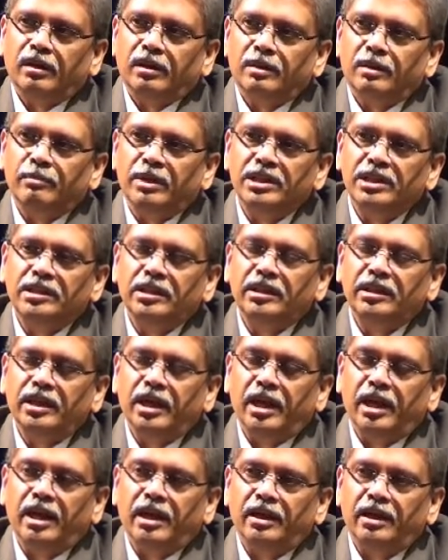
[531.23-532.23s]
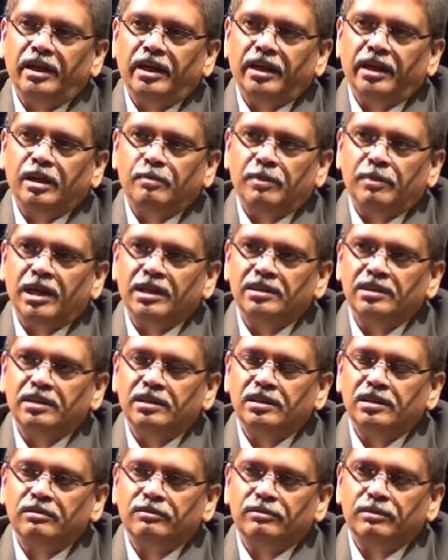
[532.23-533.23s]
The machine had a
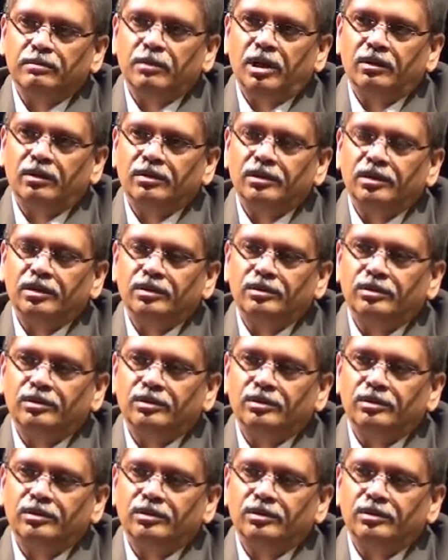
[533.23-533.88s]
capacity of about